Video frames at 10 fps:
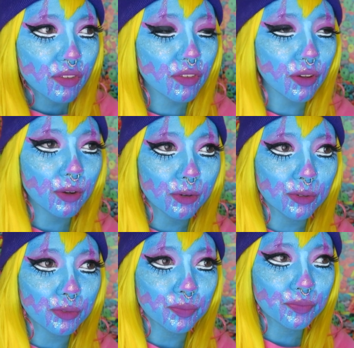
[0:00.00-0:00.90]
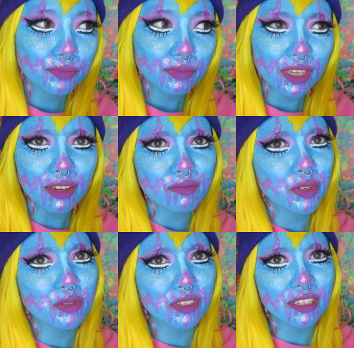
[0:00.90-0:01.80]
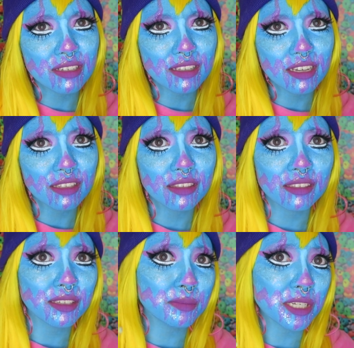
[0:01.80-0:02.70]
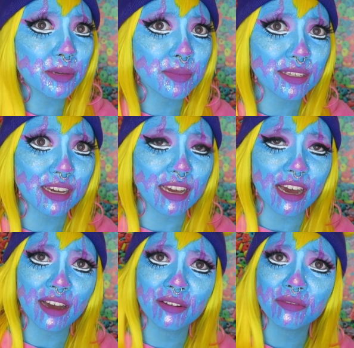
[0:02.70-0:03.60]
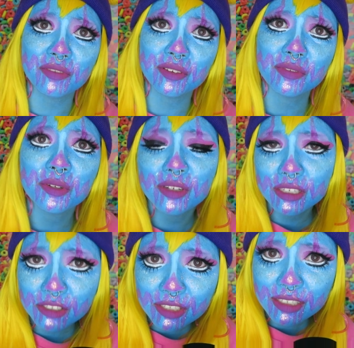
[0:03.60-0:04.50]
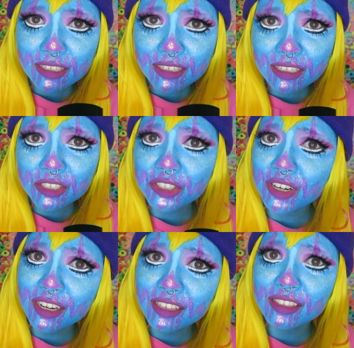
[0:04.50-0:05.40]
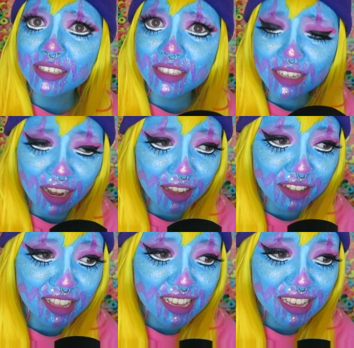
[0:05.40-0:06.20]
So yeah, those are just like some tips I have if you're interested in trying this style.